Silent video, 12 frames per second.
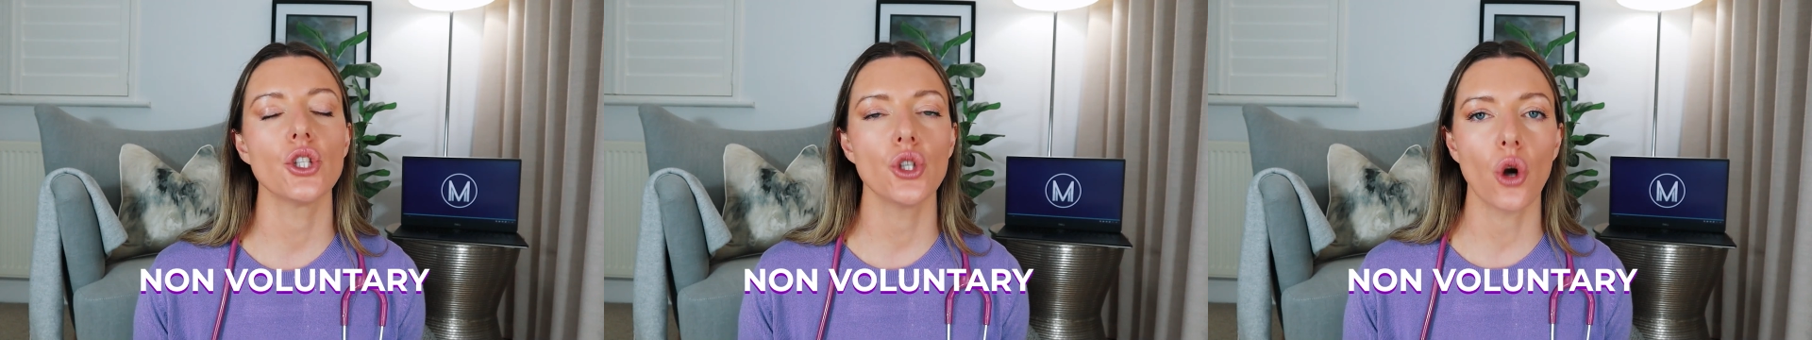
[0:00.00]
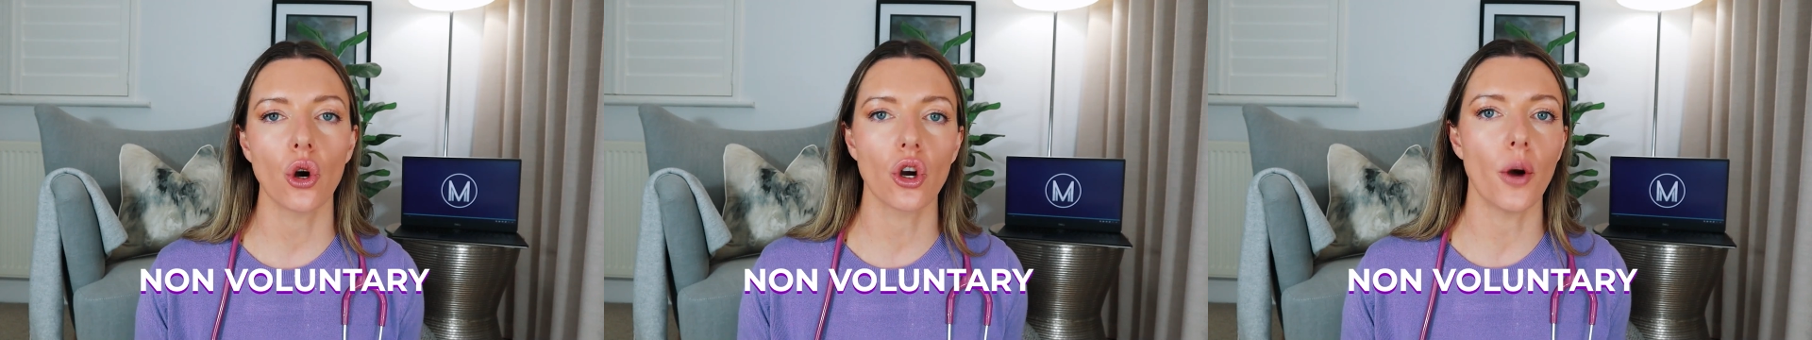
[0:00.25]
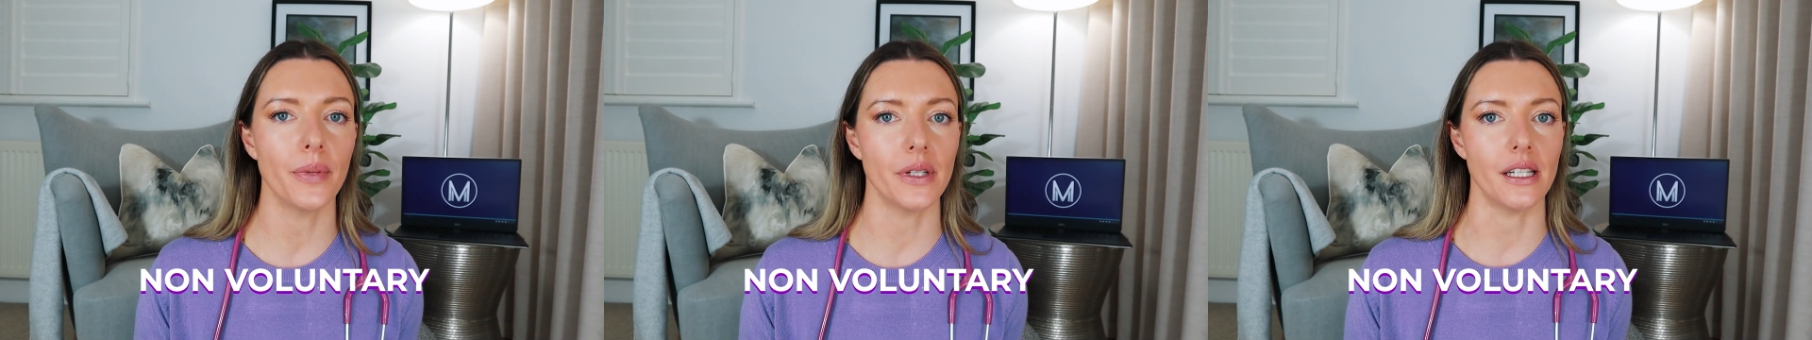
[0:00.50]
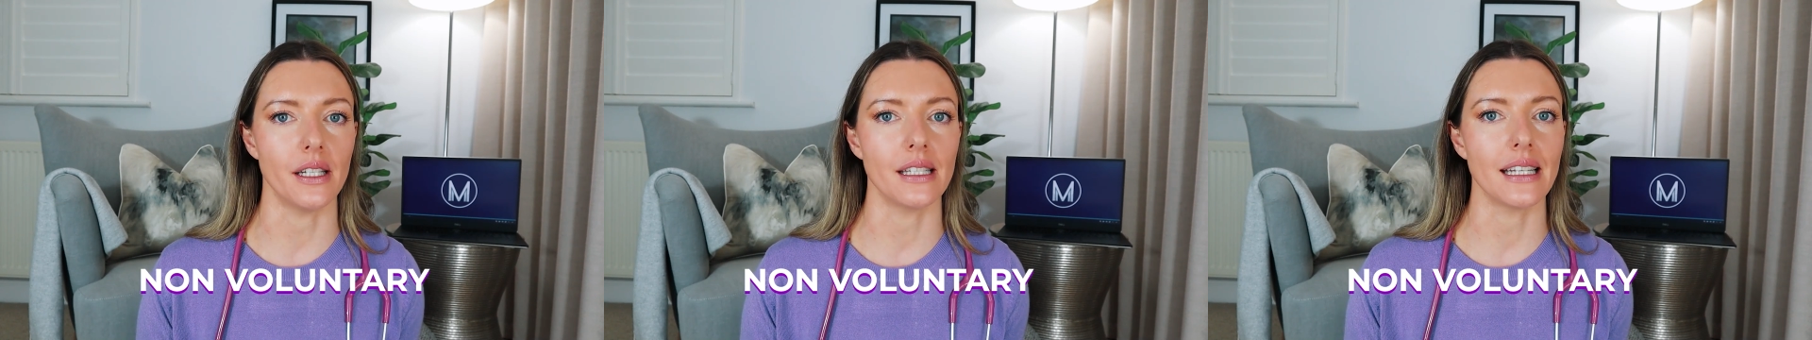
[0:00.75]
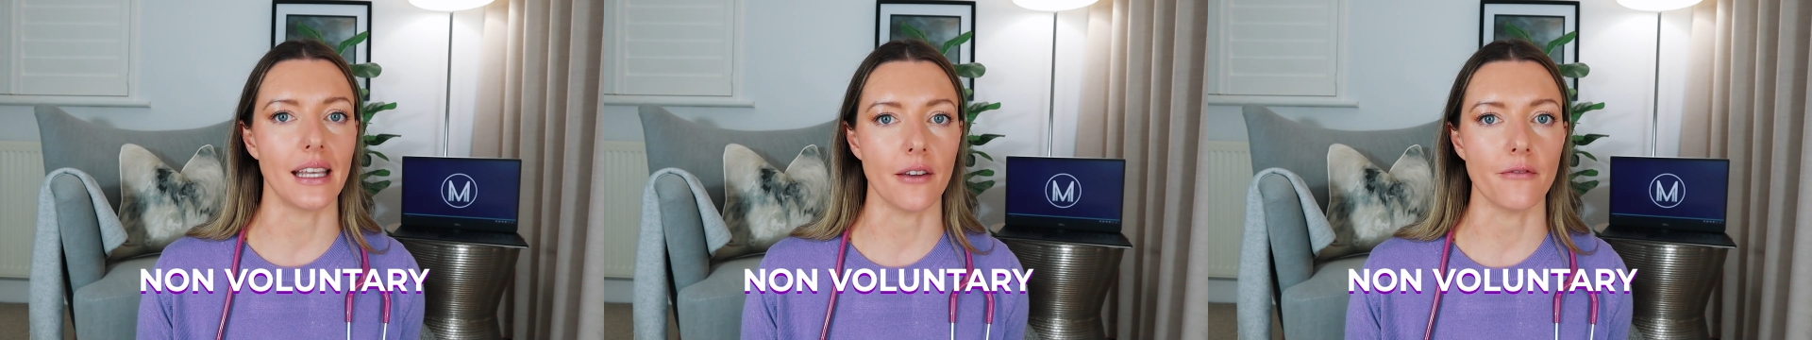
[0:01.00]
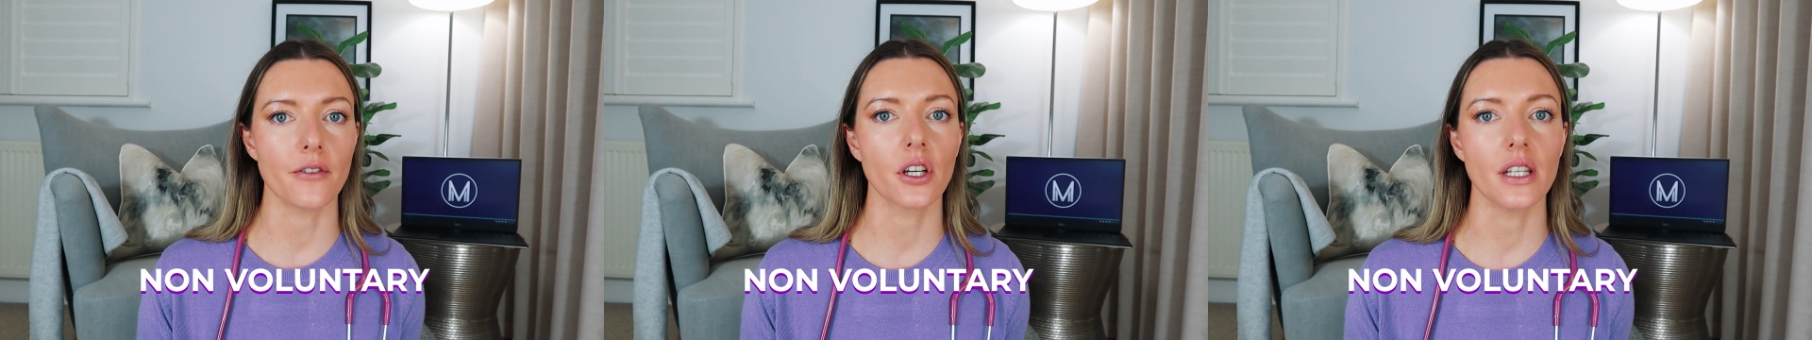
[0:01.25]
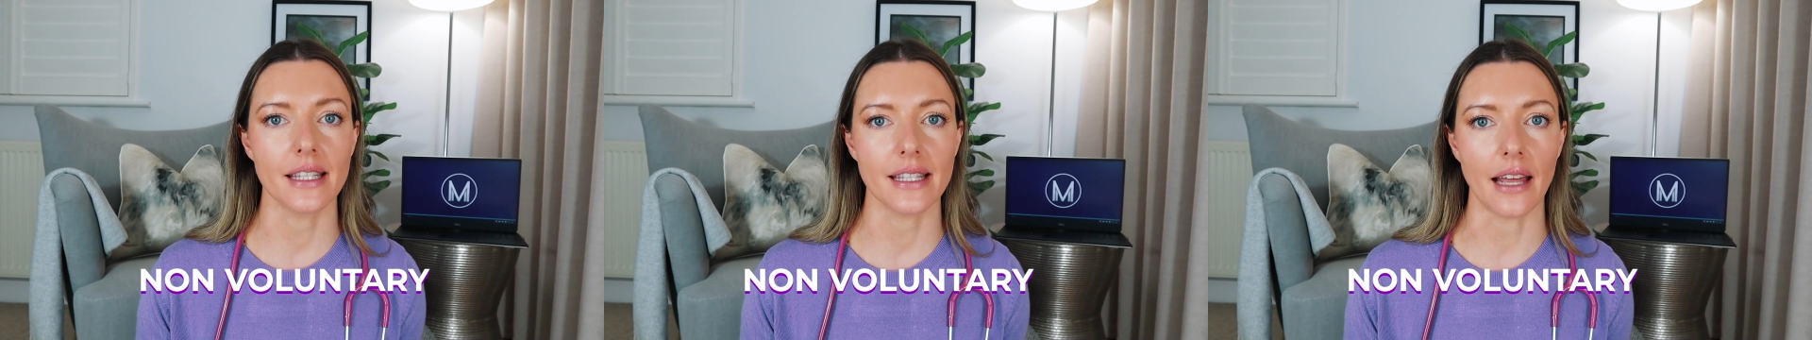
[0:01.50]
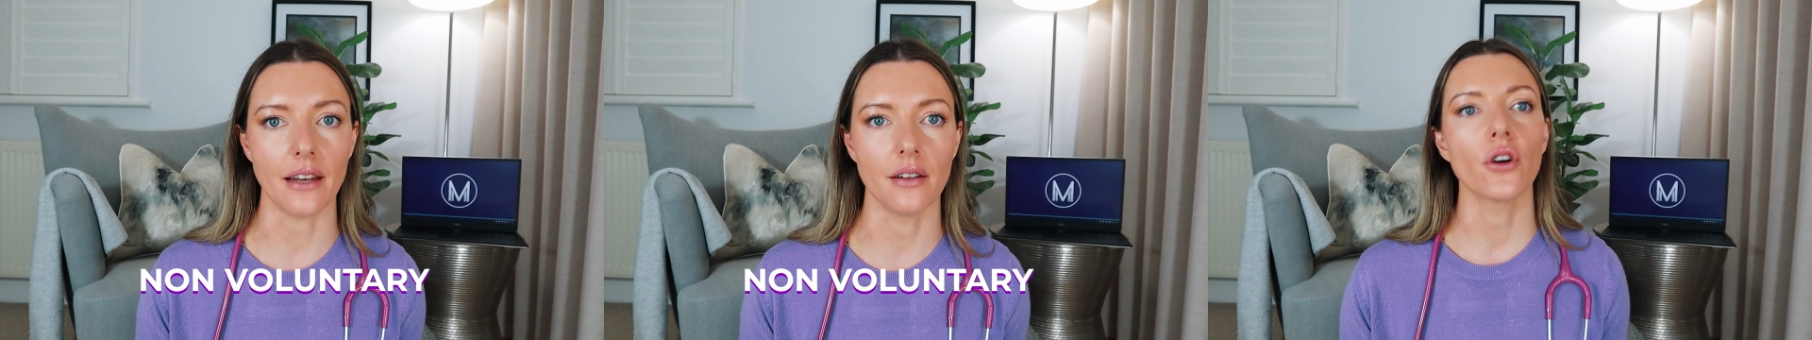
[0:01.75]
not competent to give
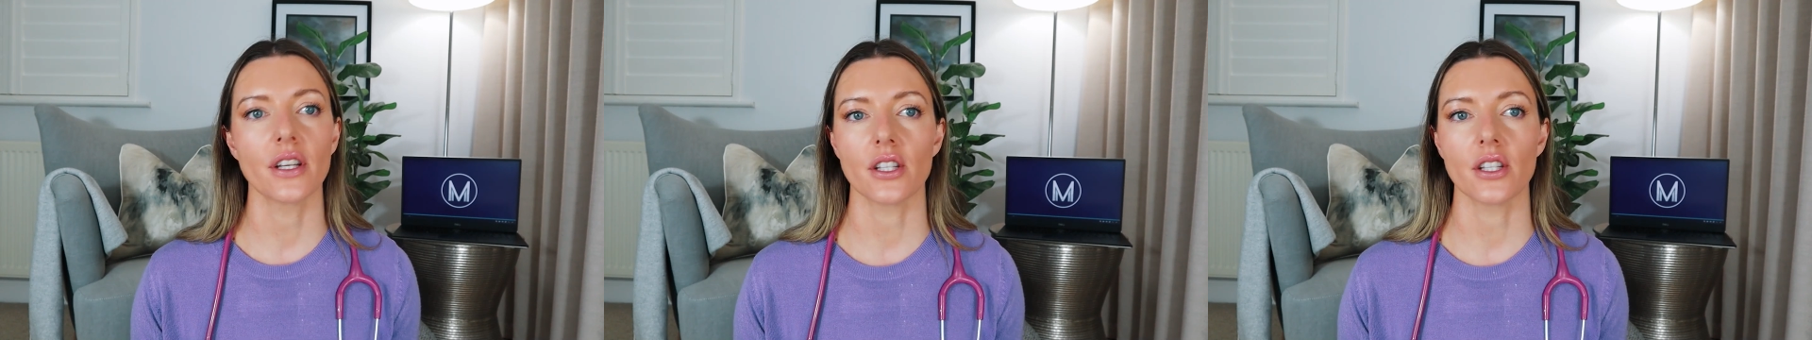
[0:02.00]
consent. For